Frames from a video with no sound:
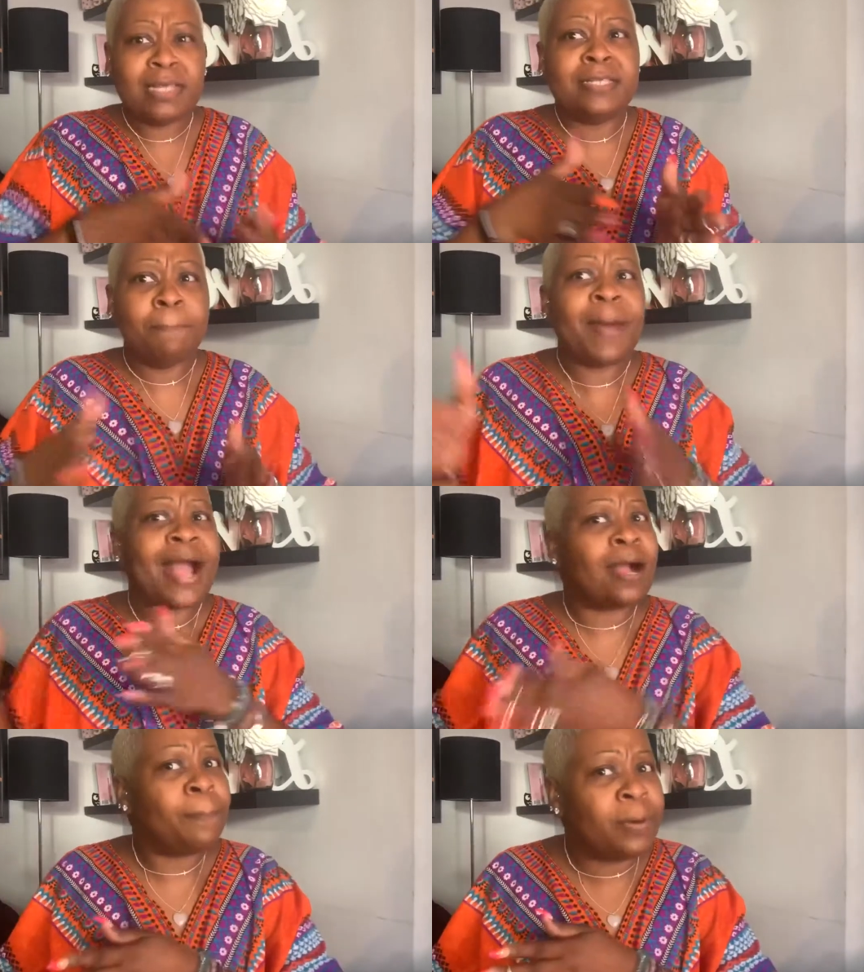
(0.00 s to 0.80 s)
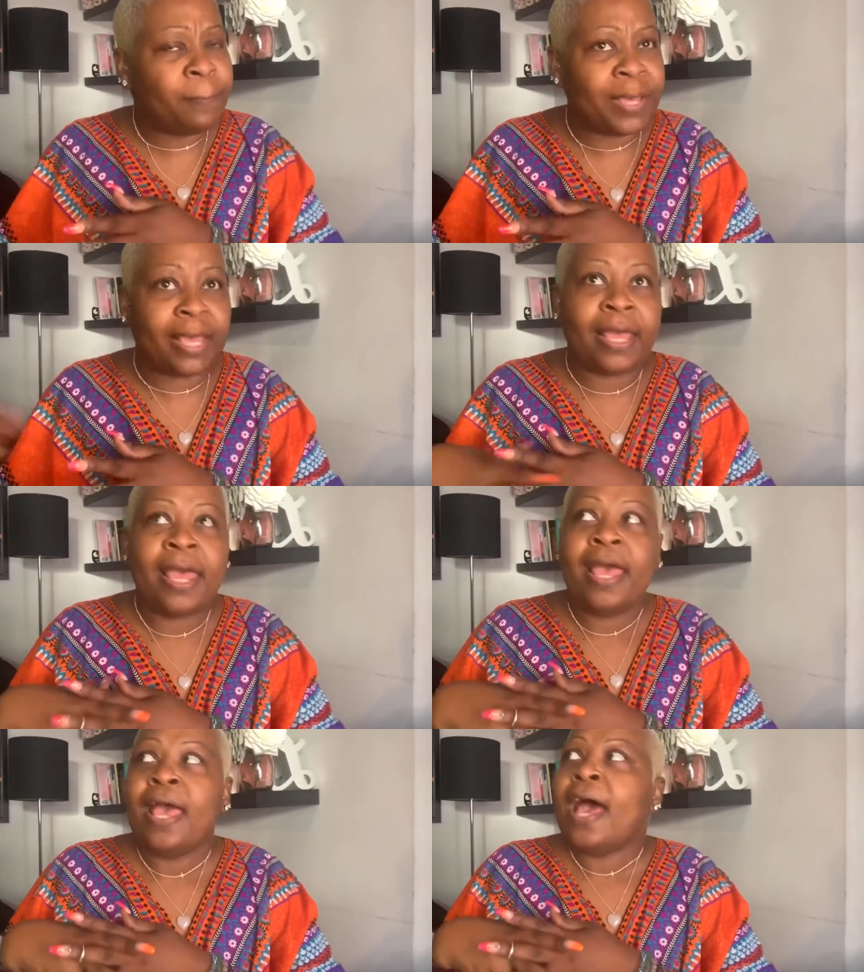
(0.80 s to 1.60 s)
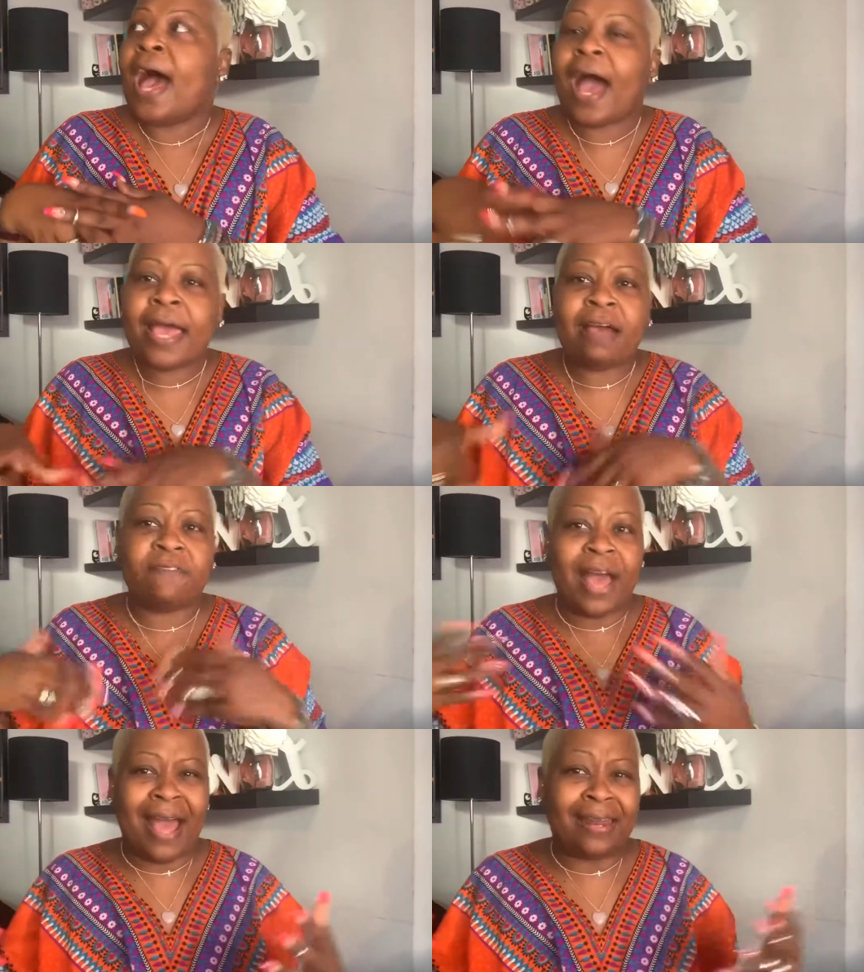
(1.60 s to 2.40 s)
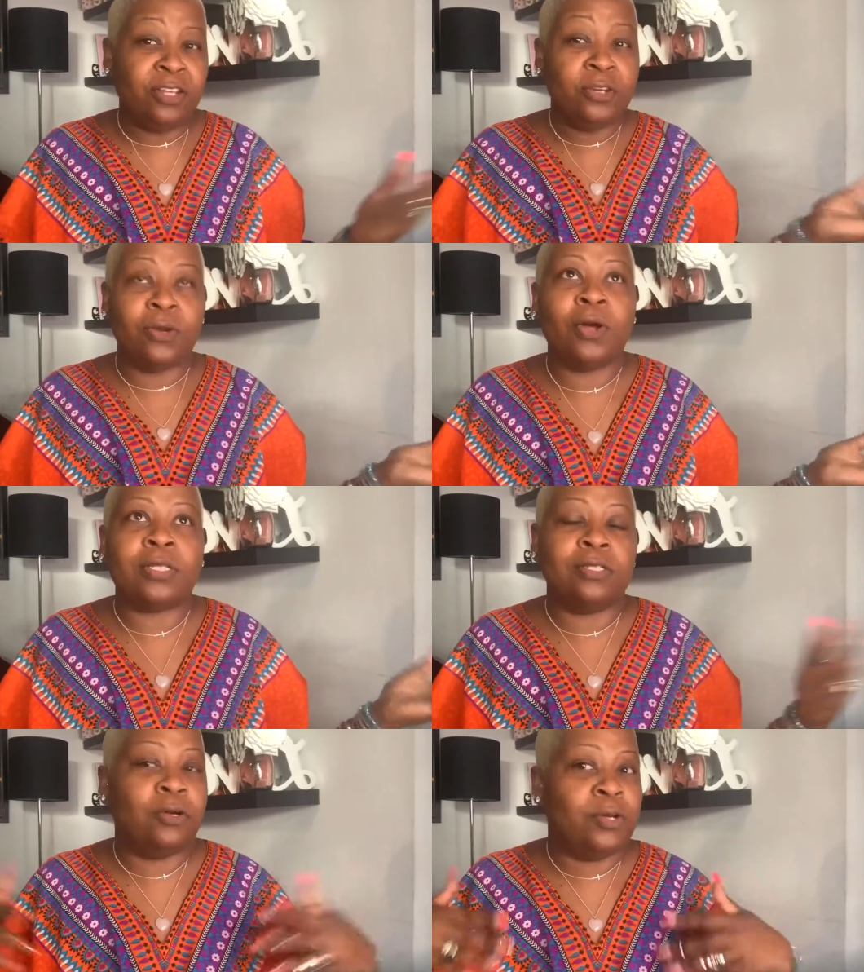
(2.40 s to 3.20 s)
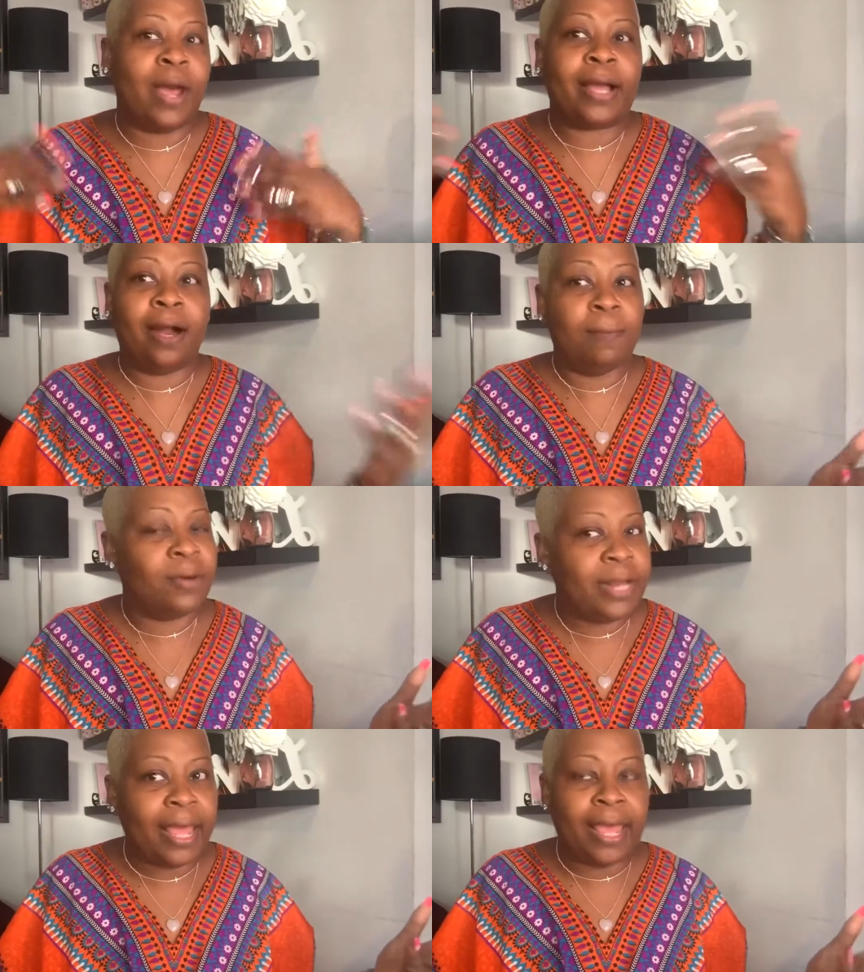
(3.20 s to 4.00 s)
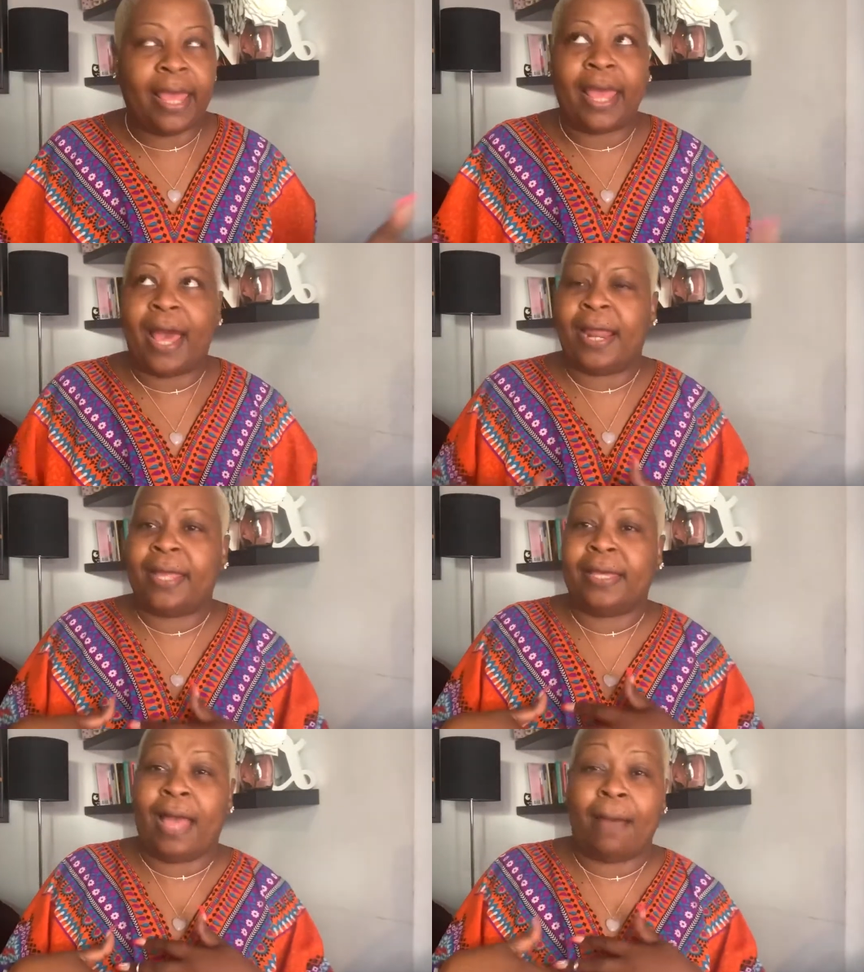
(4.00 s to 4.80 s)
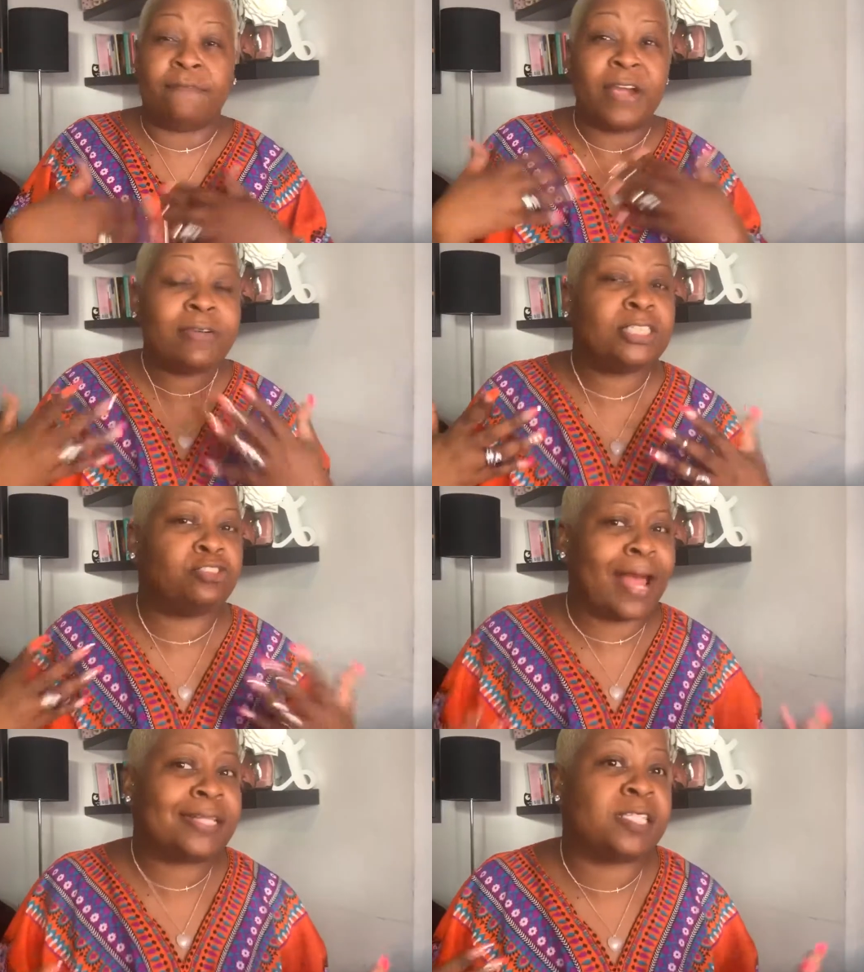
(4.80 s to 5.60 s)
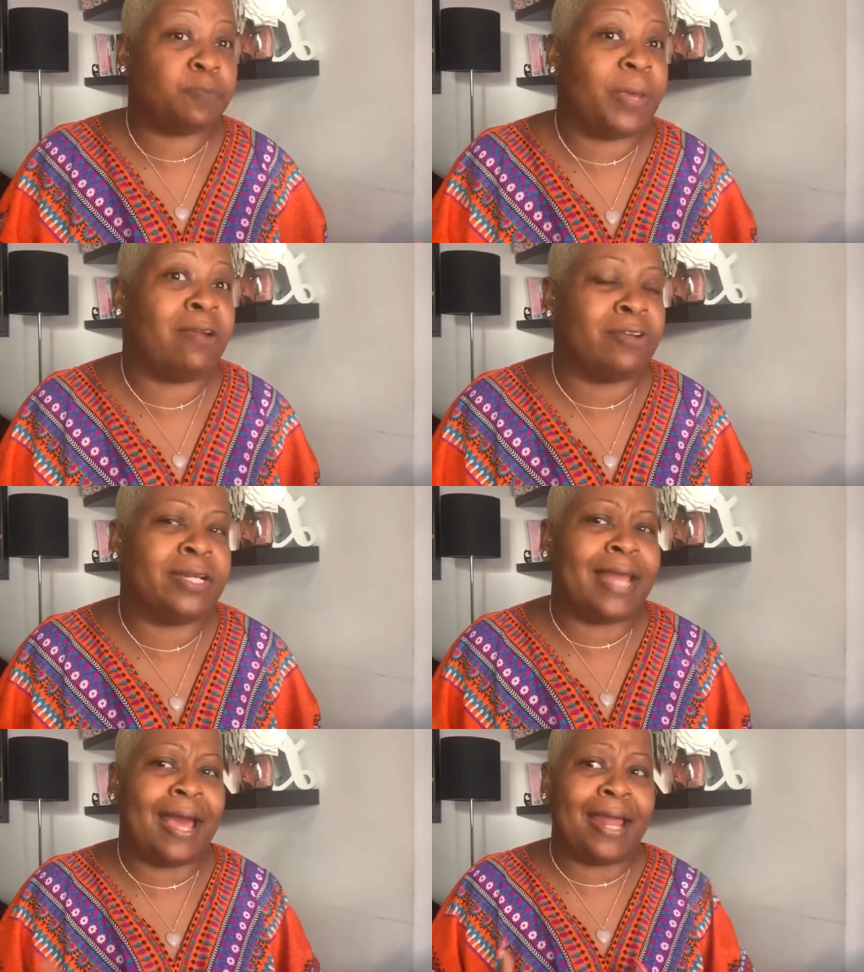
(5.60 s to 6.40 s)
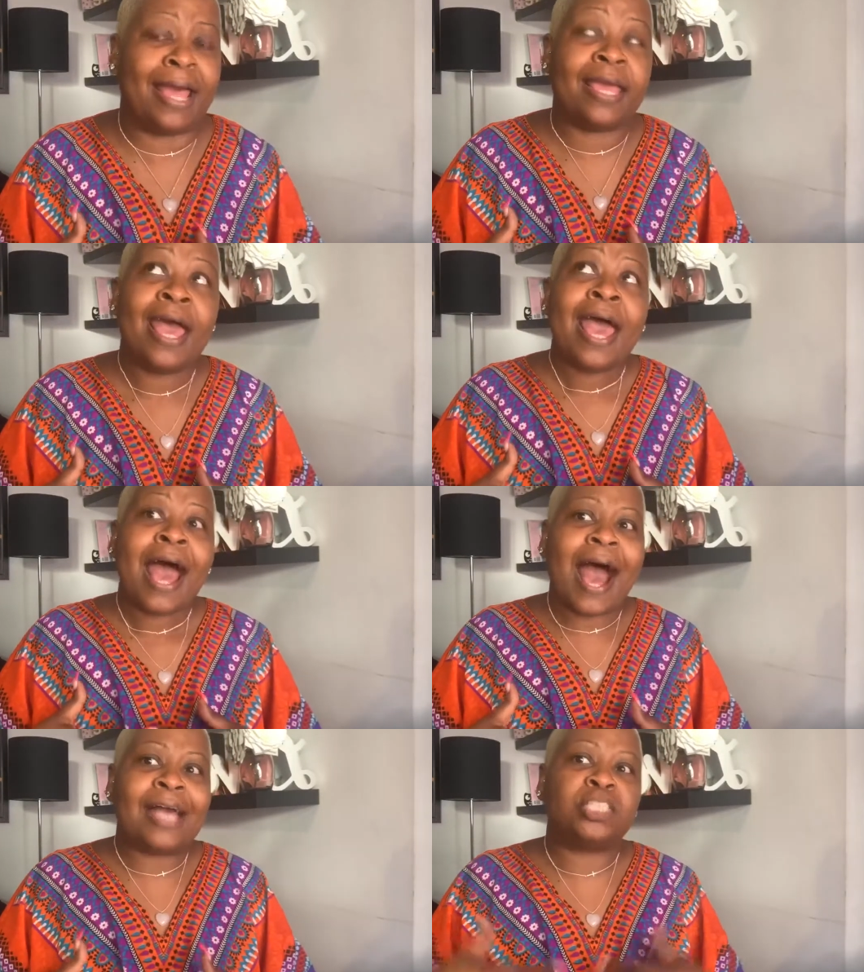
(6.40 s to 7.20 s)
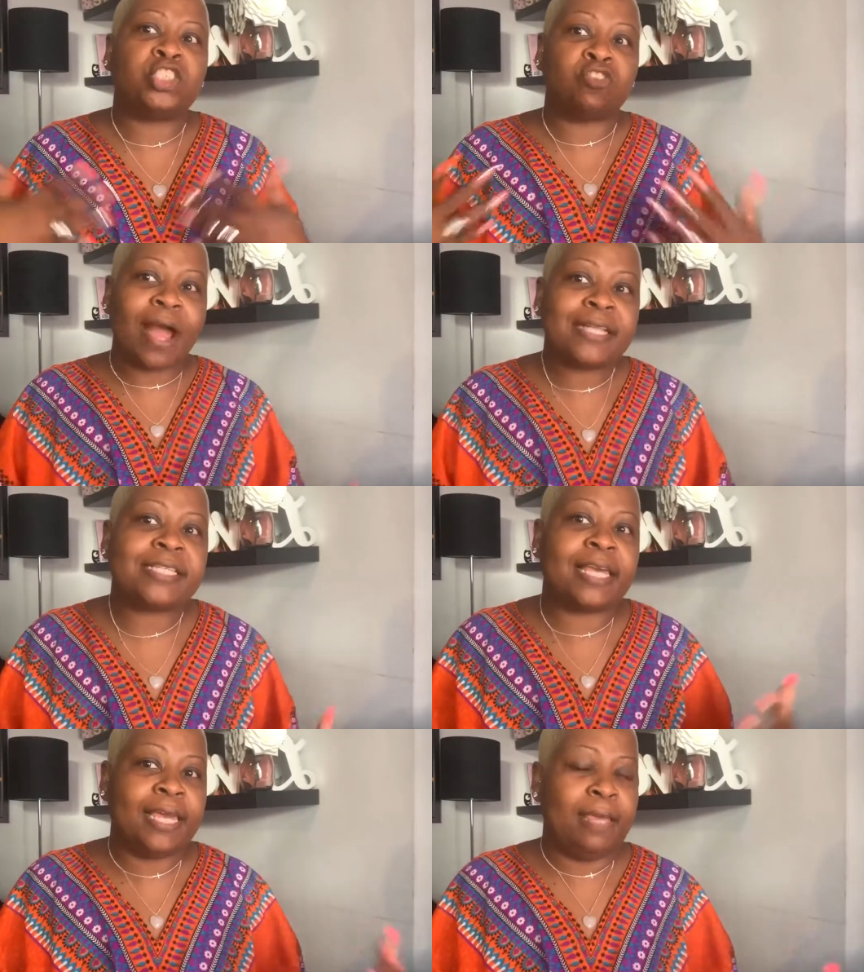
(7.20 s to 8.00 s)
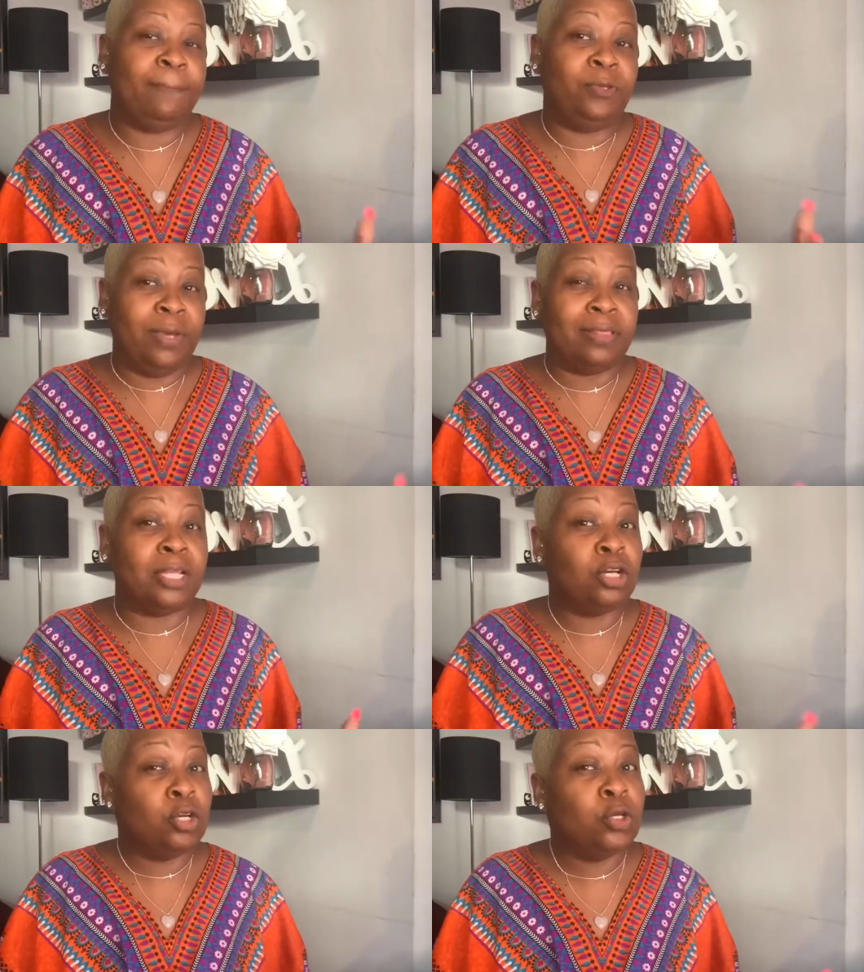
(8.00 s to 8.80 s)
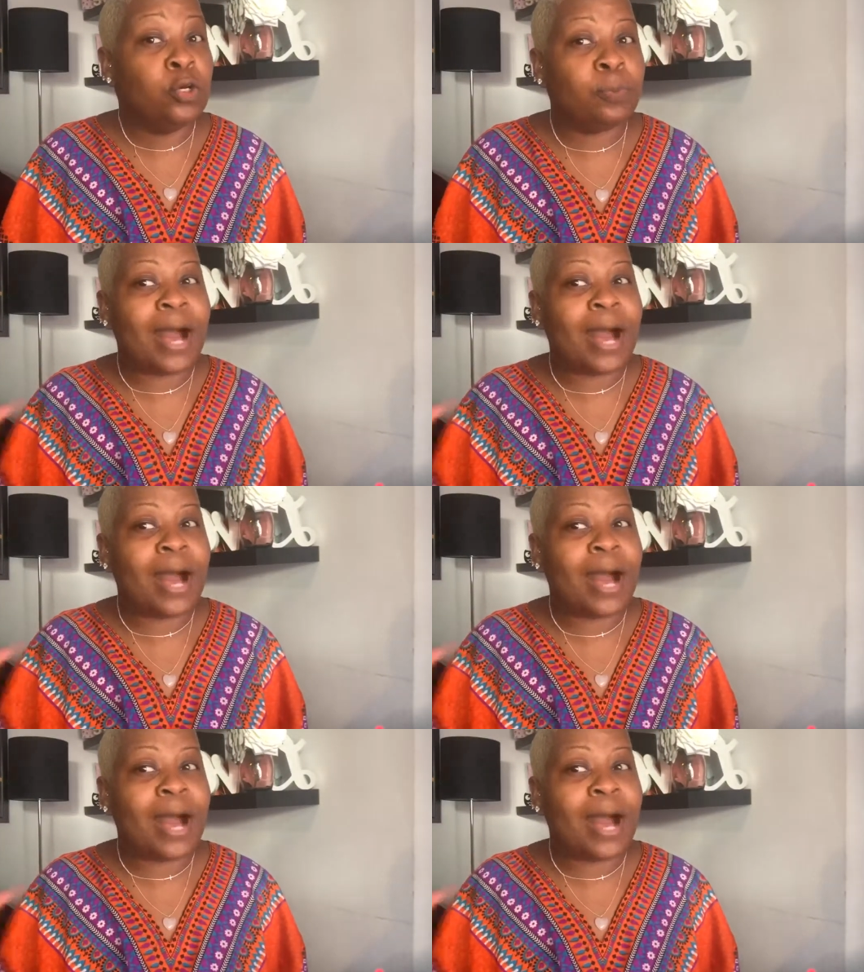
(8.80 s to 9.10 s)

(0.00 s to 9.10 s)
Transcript: to back up a bit, I have had, and you know, lot, lot, no, I come on here and I I'm very transparent, and I, I try to keep you in the loop.